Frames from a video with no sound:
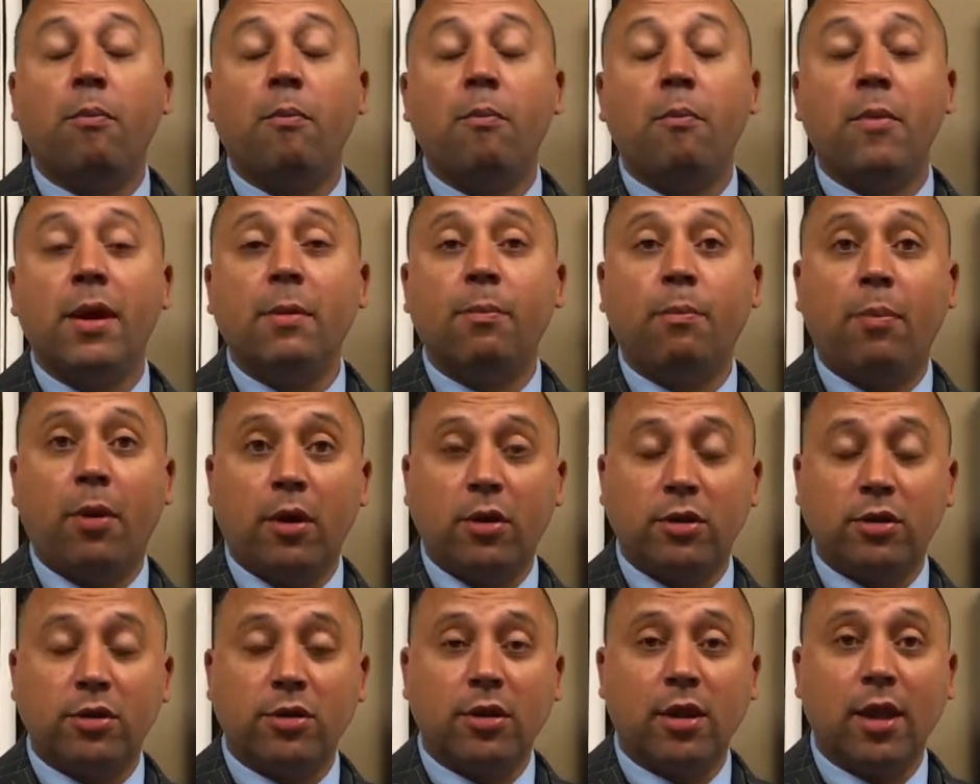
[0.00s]
Me
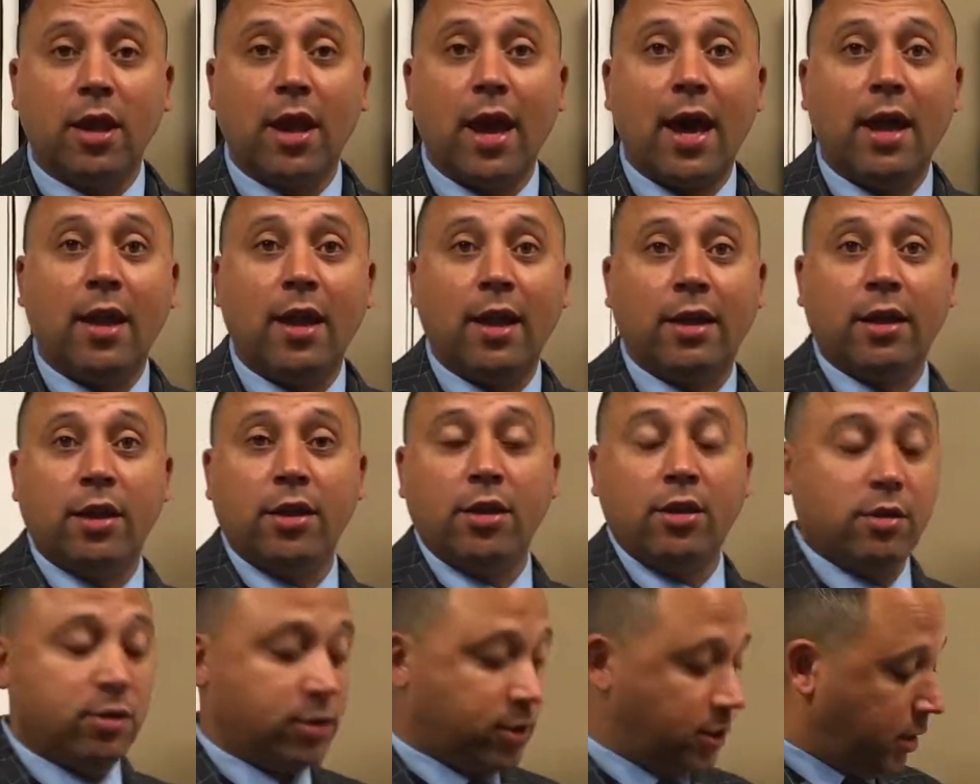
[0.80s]
personally, I like to
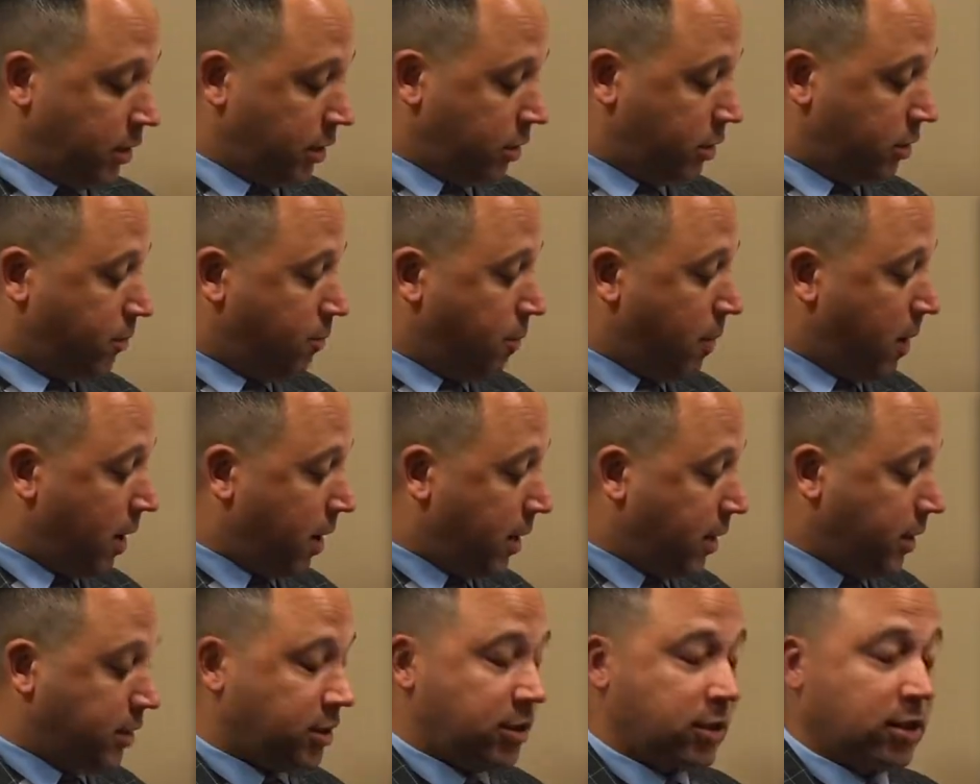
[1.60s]
use this
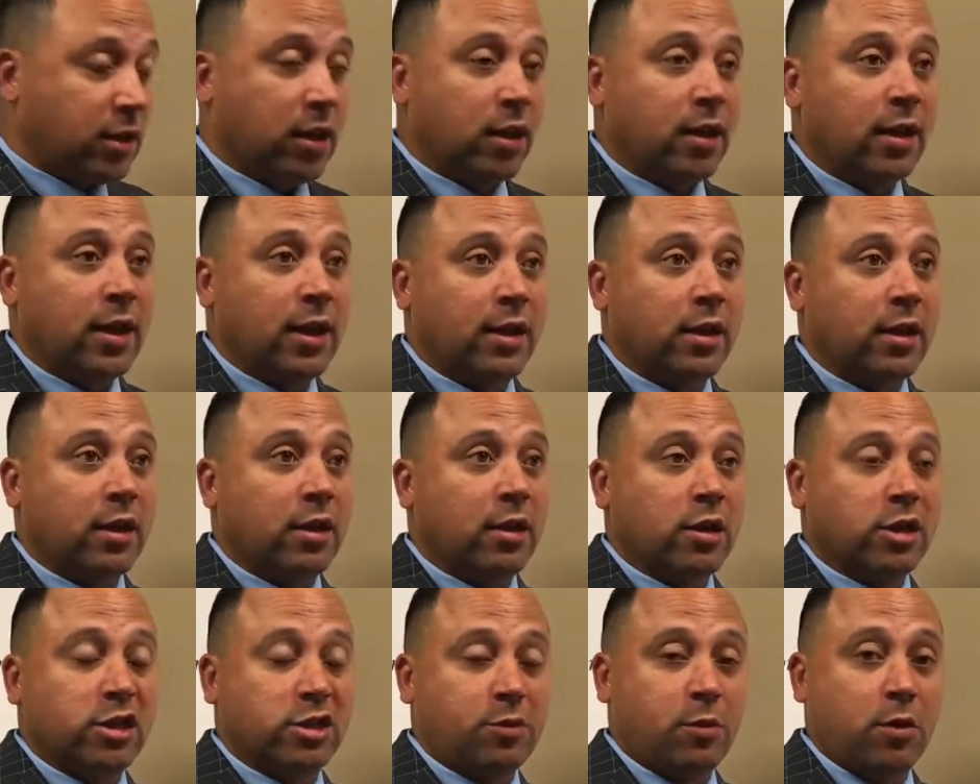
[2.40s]
space to let the
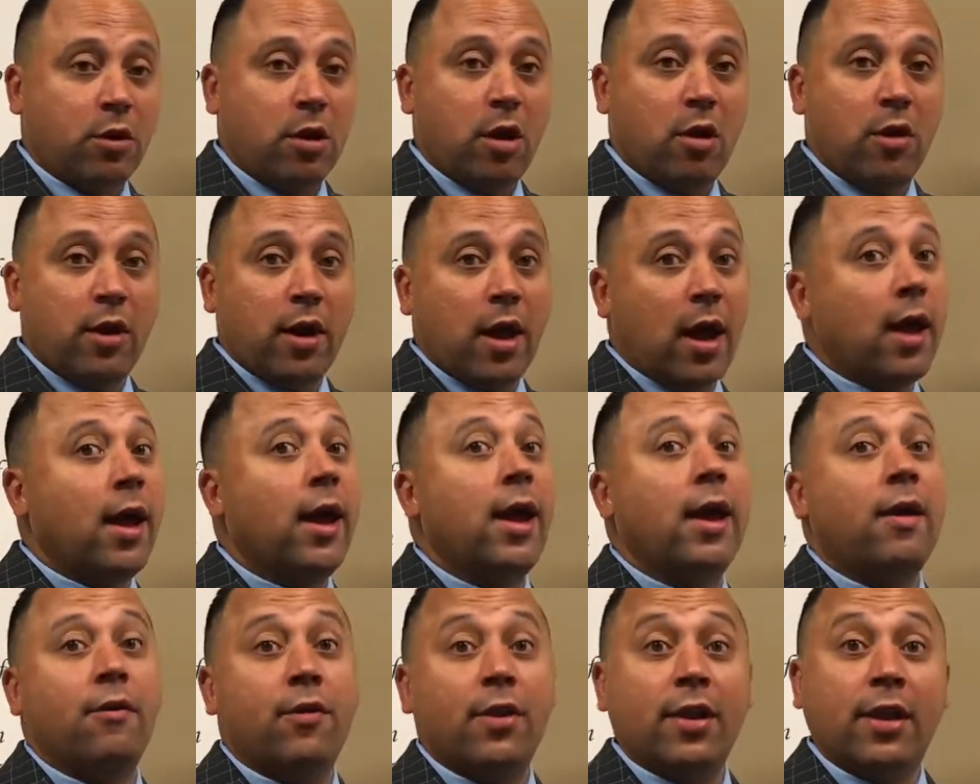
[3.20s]
customer know, and
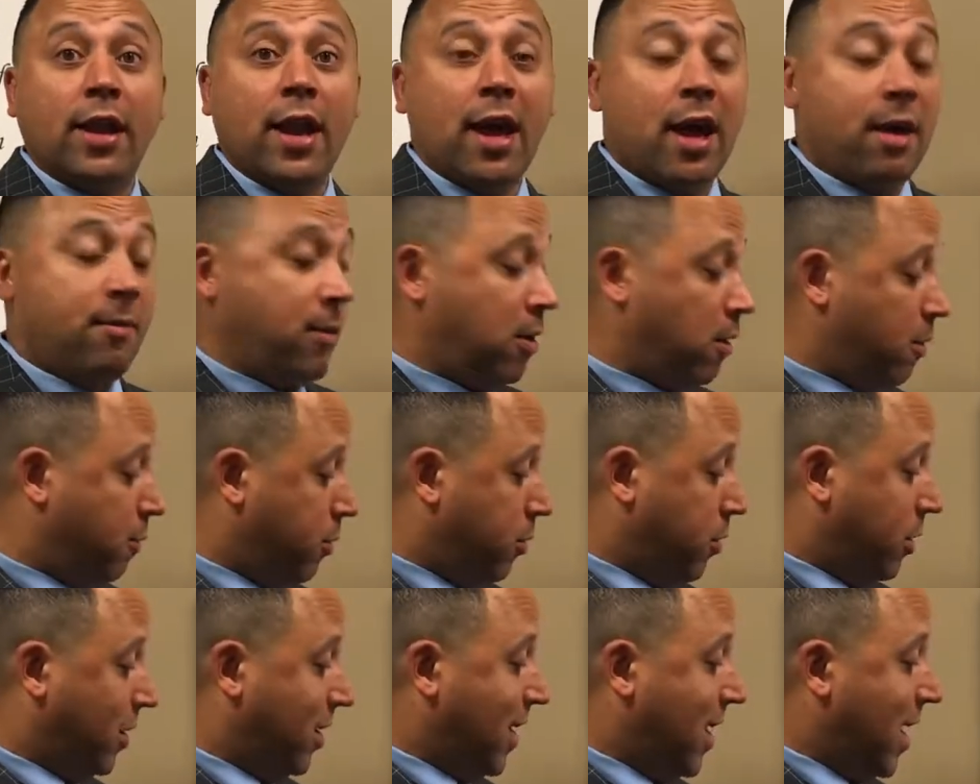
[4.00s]
every time I'll
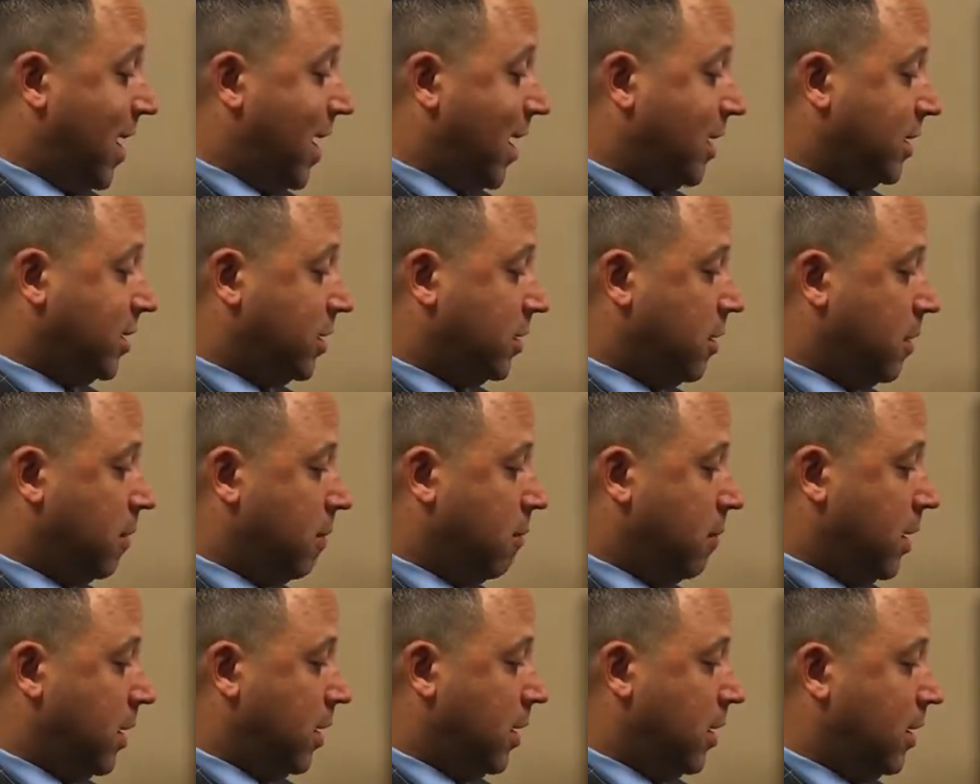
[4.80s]
put text
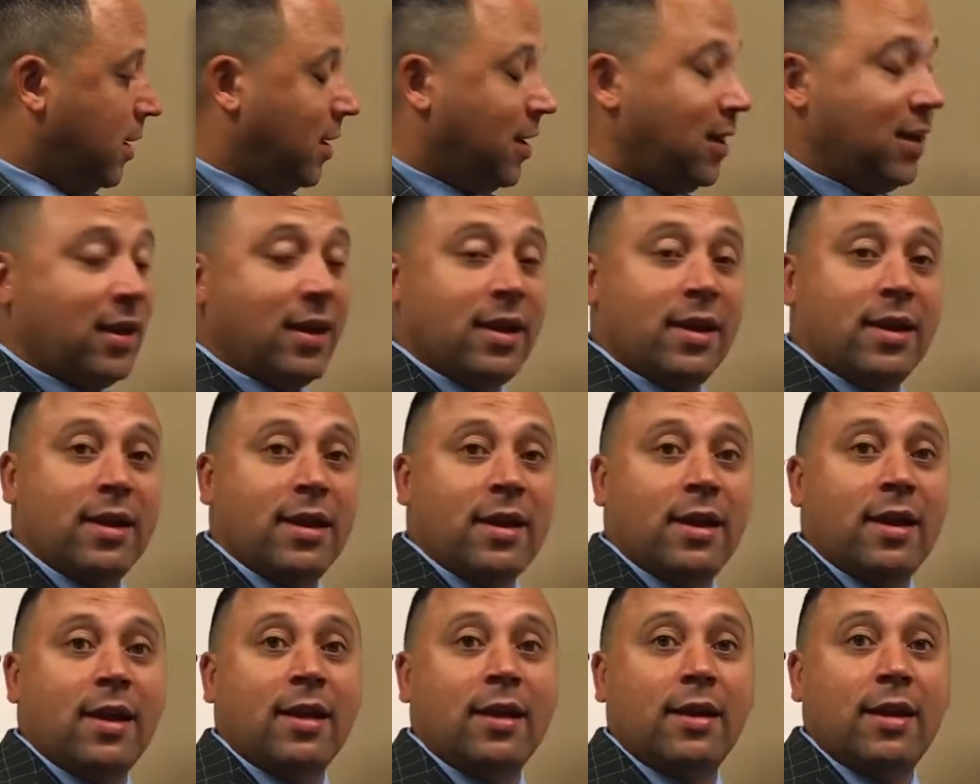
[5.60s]
me
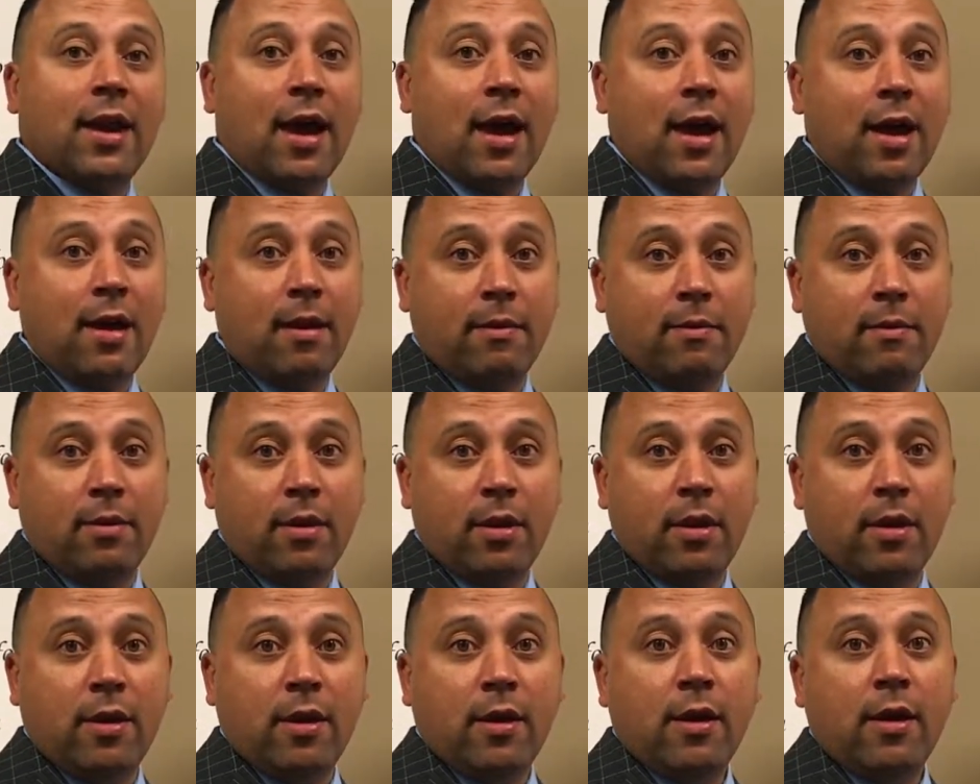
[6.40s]
anytime.
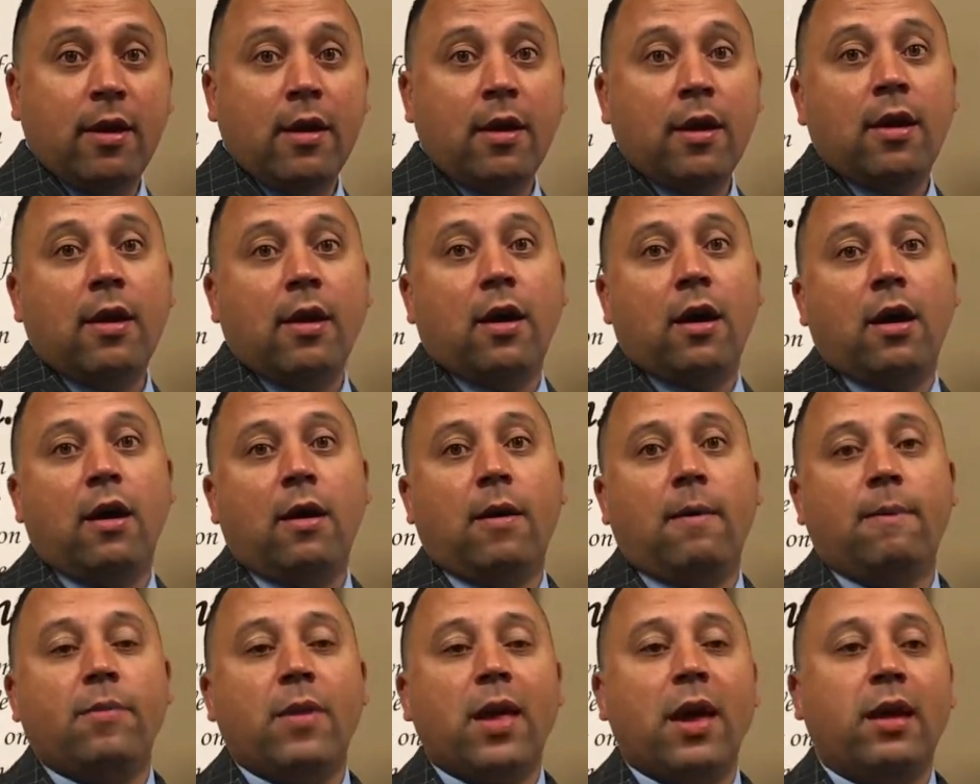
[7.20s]

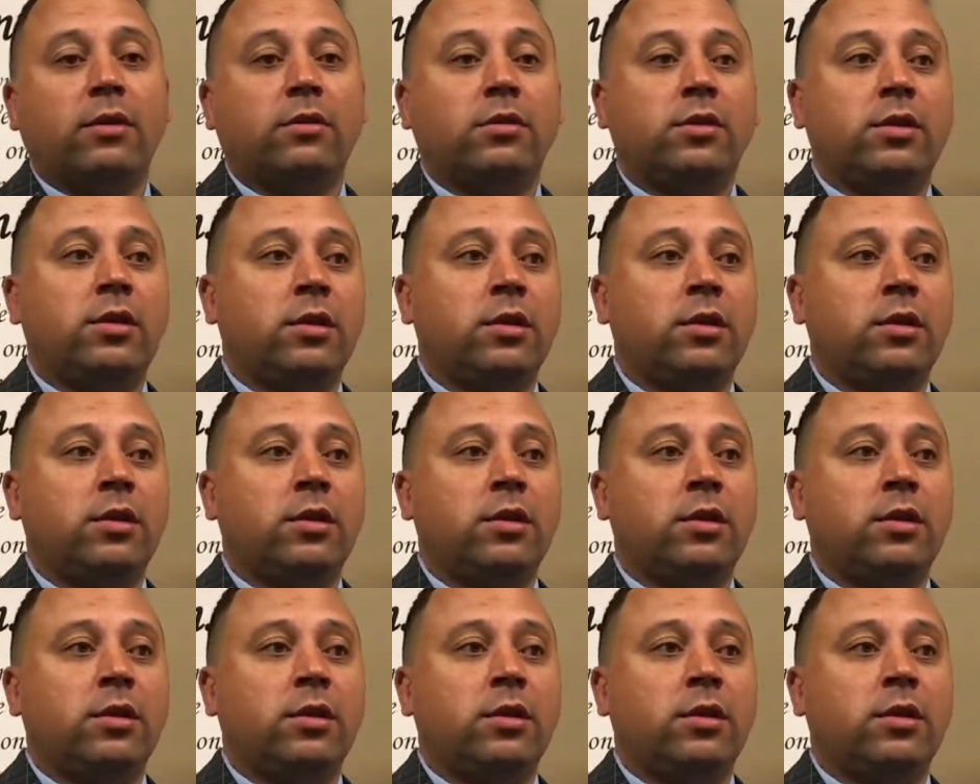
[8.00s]
That